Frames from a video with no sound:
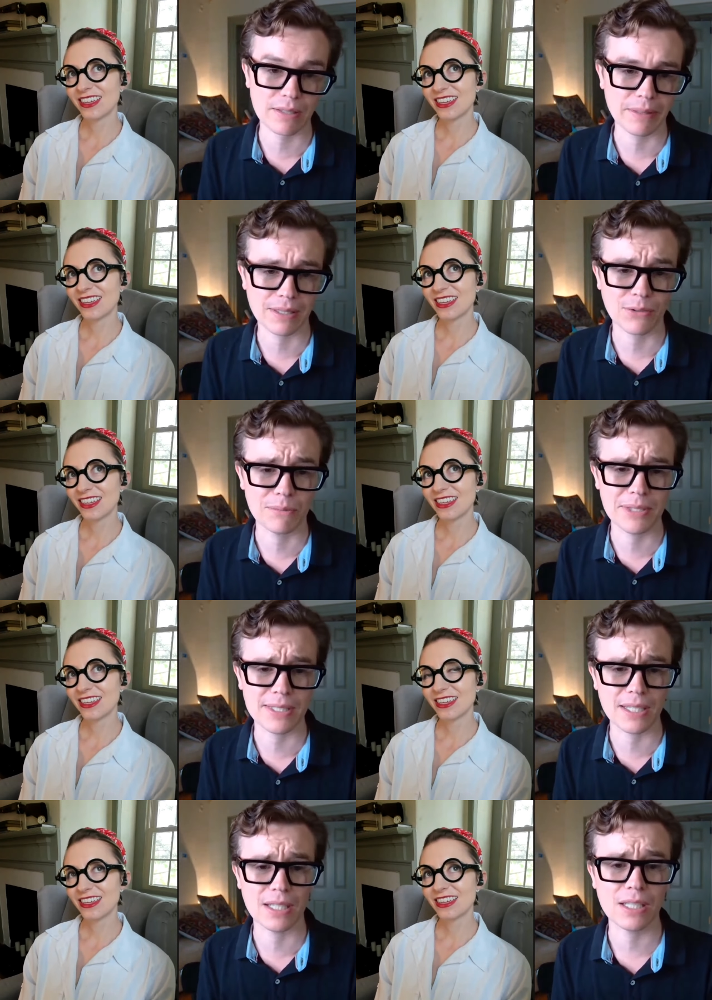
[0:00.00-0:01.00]
Speaker 1: about the group that
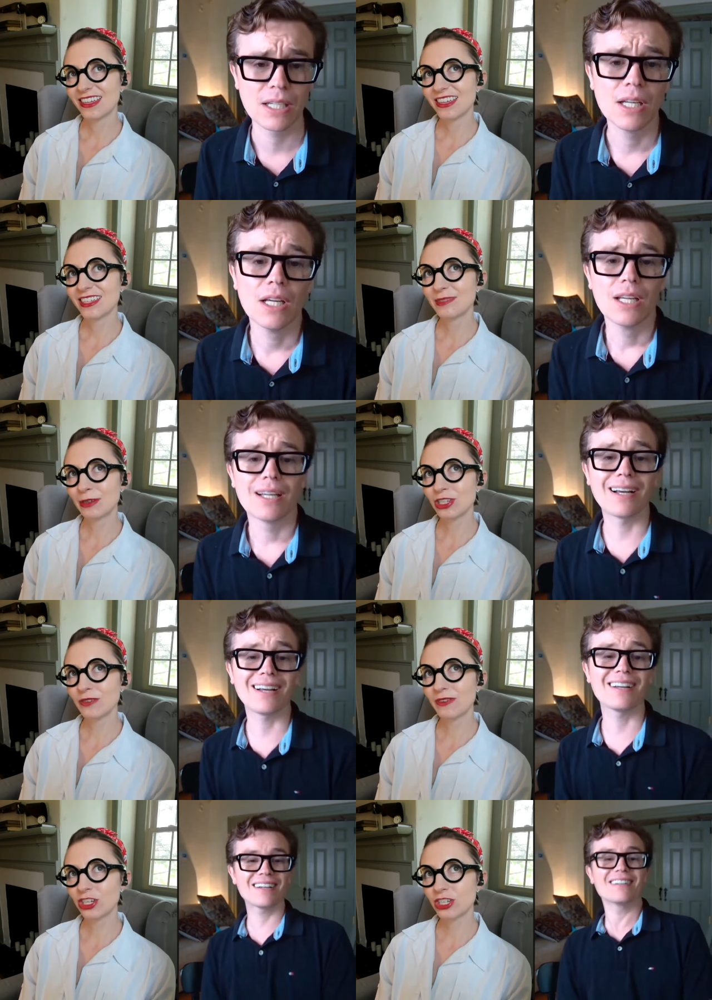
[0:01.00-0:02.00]
did it. Especially
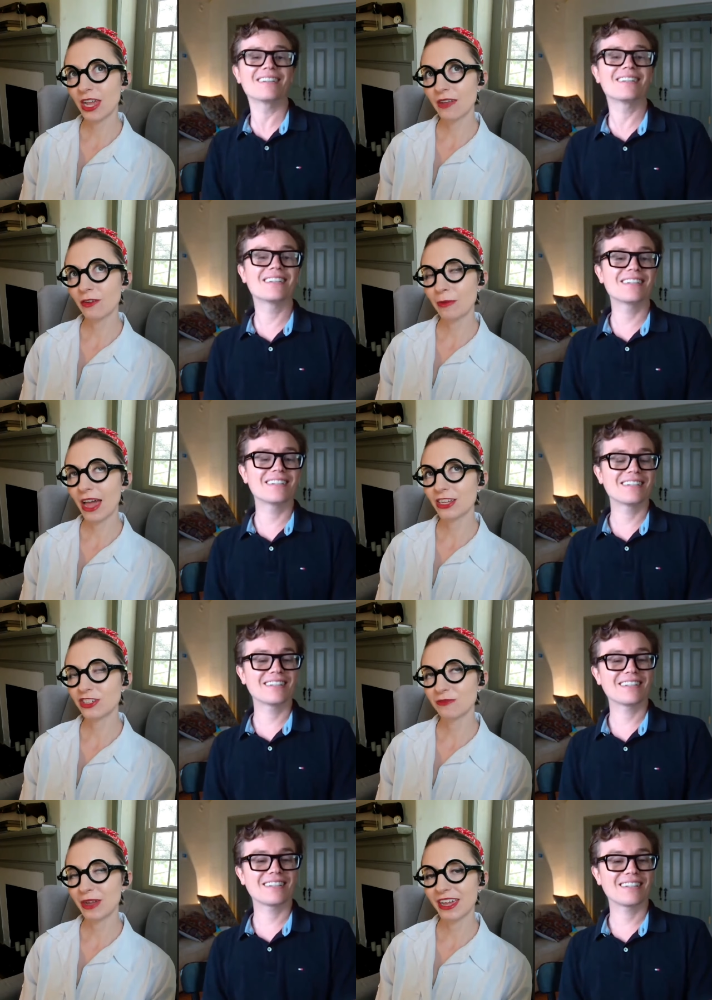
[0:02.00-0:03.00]
if I'll shave a patch
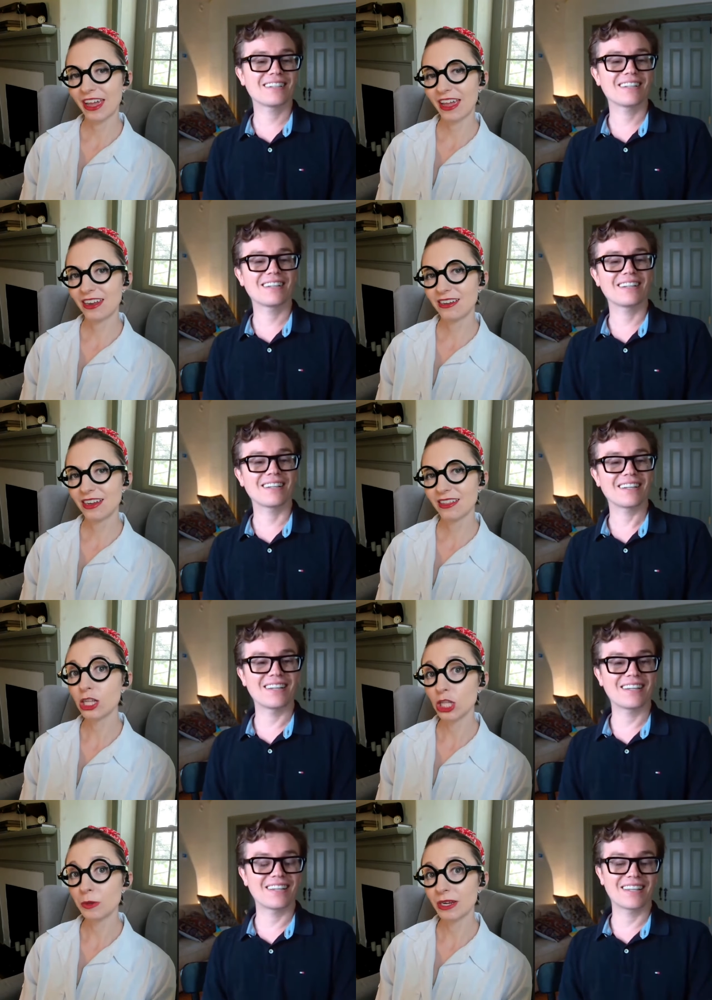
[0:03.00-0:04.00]
of my head and
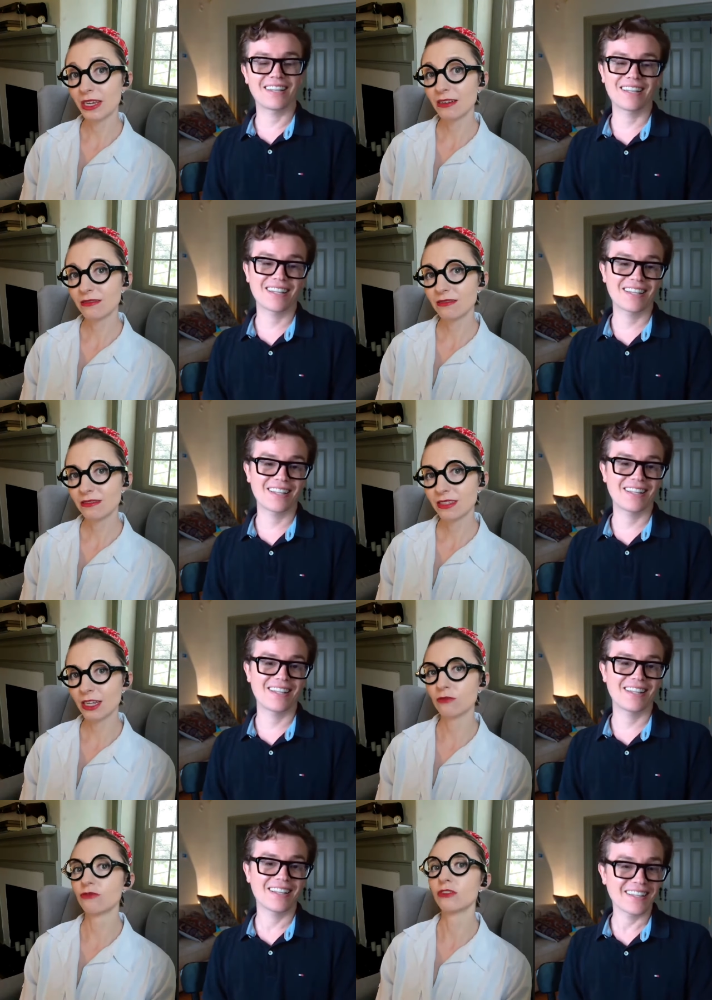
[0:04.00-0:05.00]
glue it in.
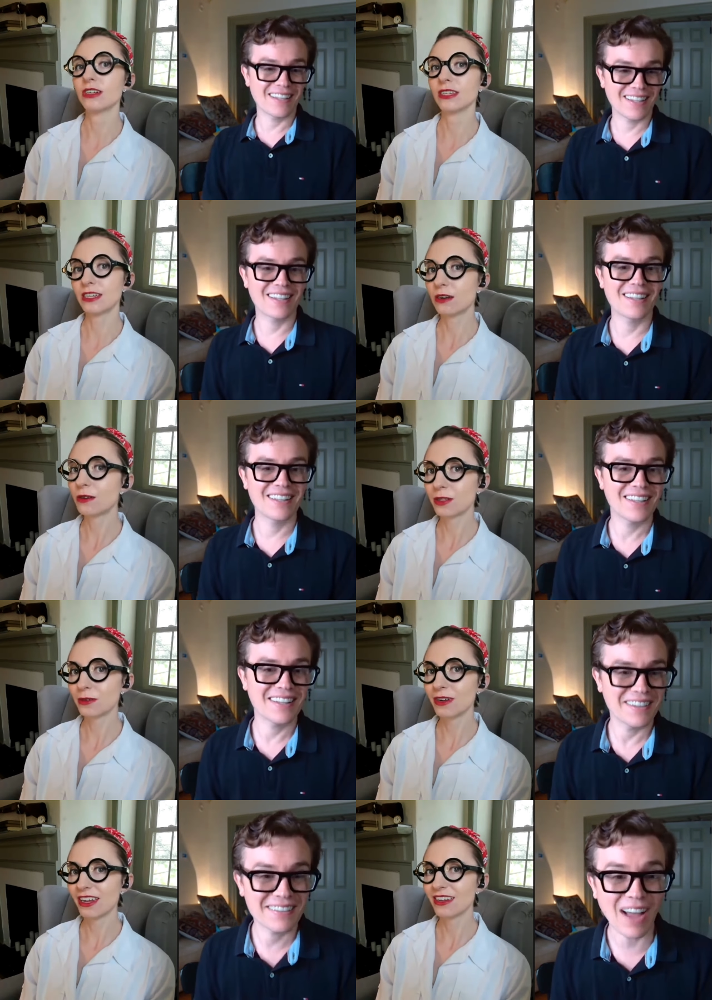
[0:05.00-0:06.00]
Like really go all the
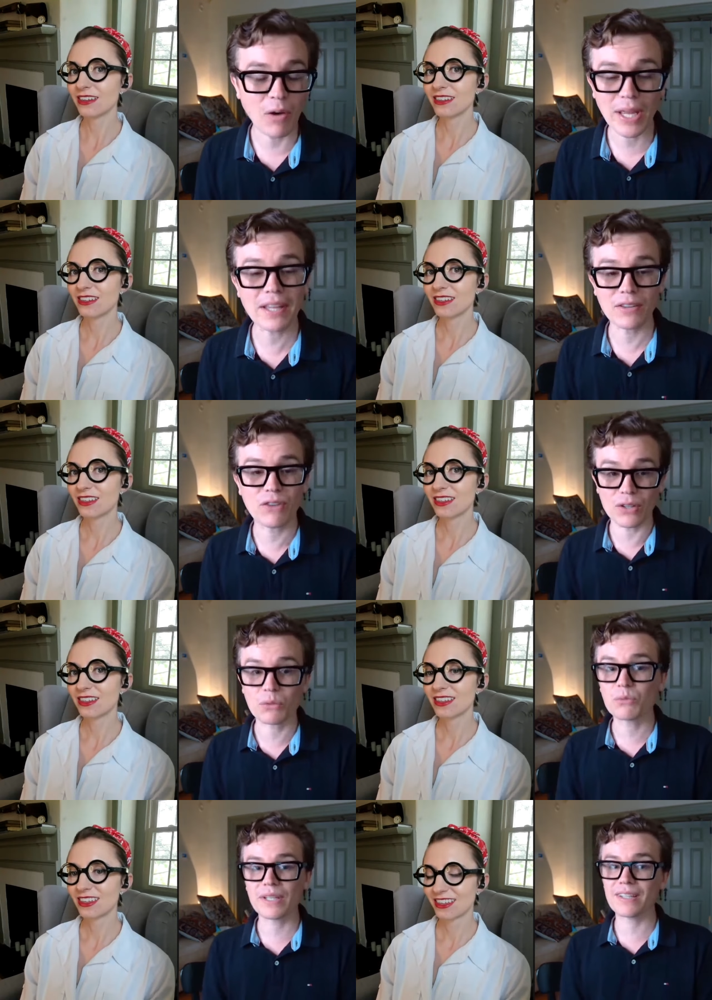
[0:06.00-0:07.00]
way.
Speaker 2: Oh yeah, you gotta
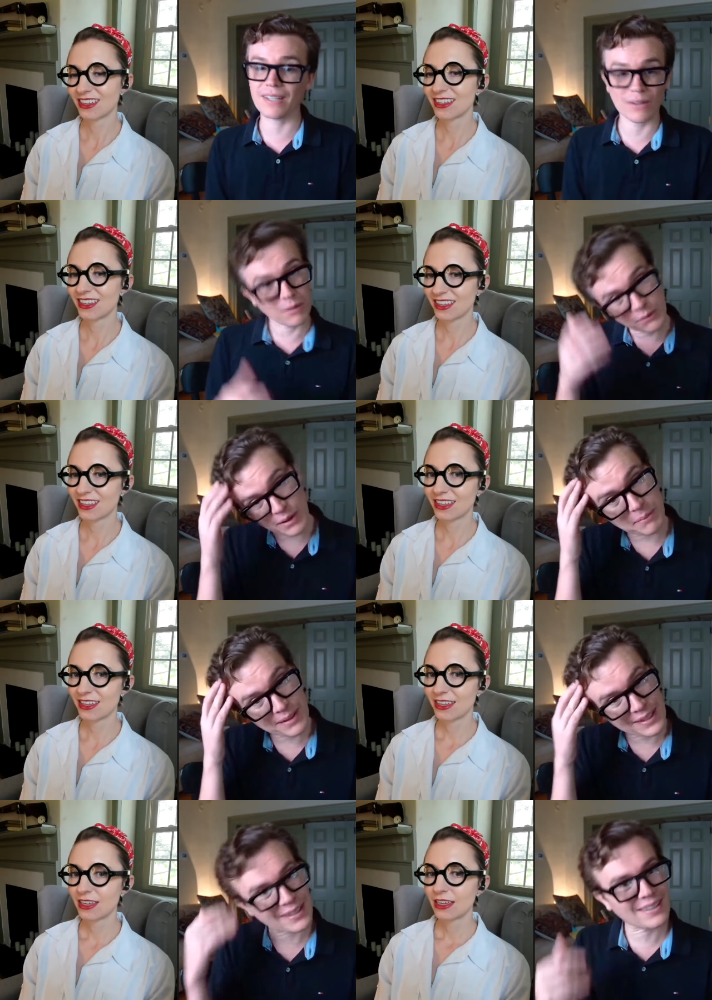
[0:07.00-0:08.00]
really go all the way. Be
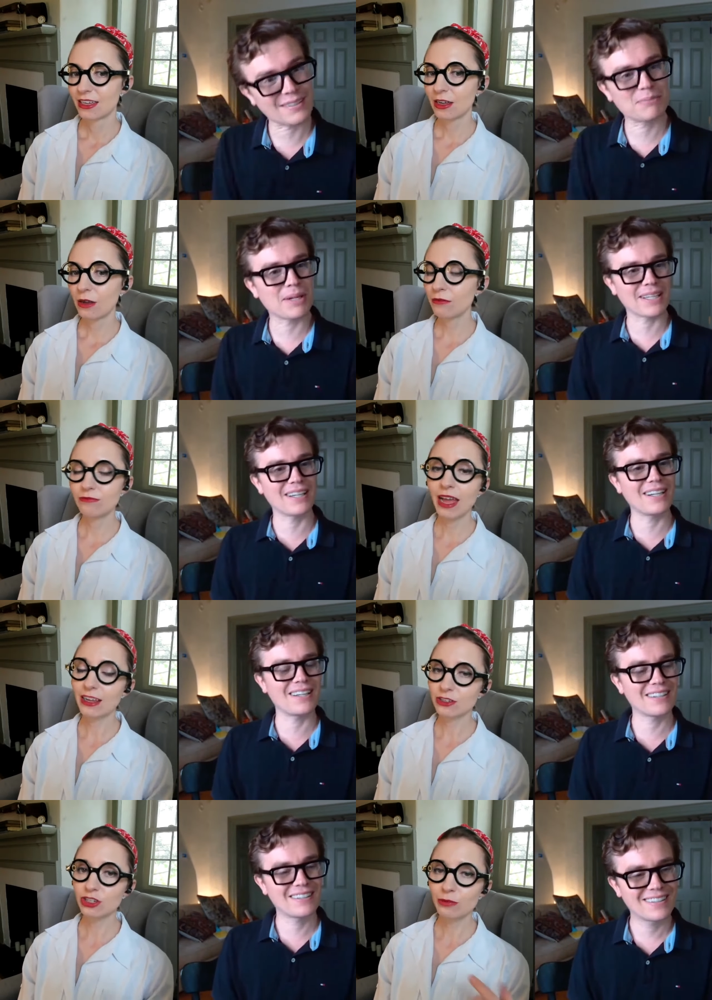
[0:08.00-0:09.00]
like, yeah, it's
Speaker 1: my
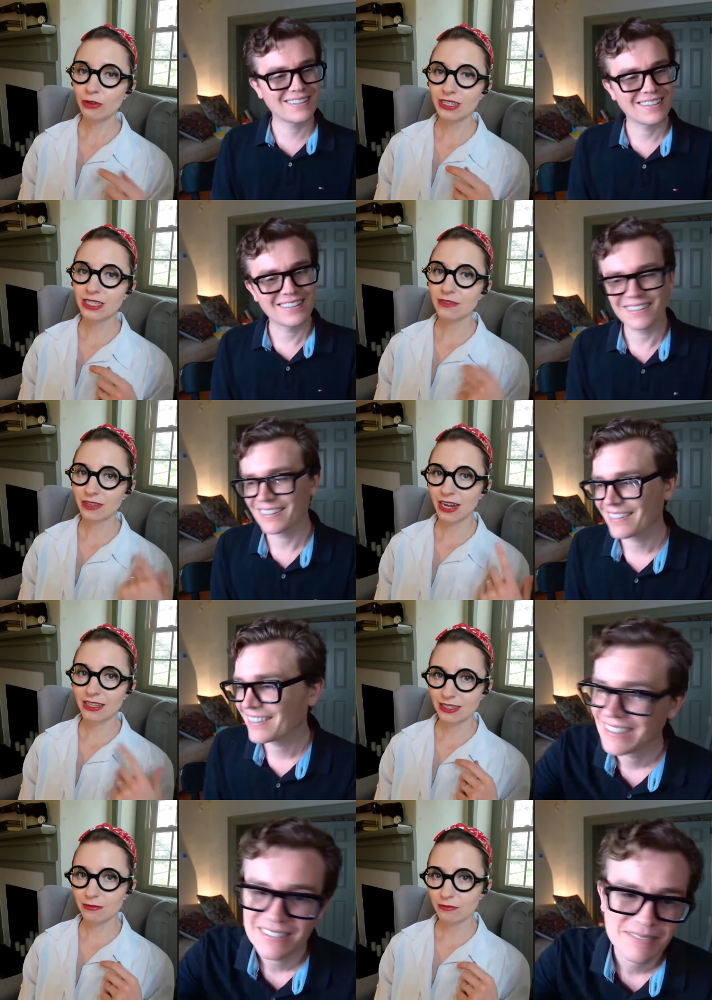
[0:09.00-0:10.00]
extra points if it
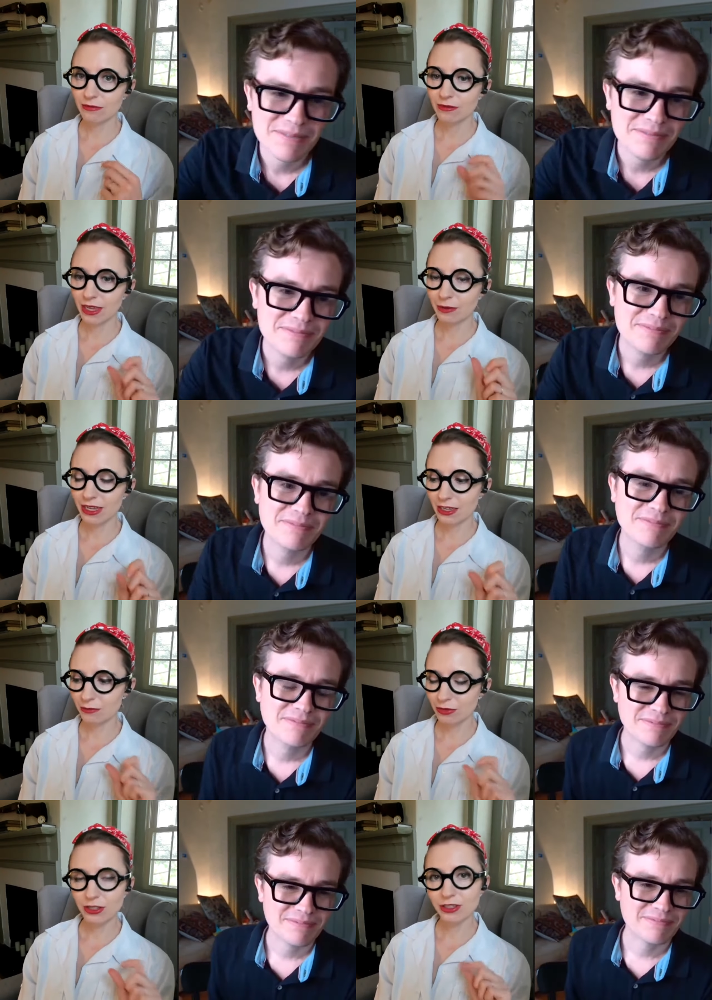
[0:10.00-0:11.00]
has some, like we can put a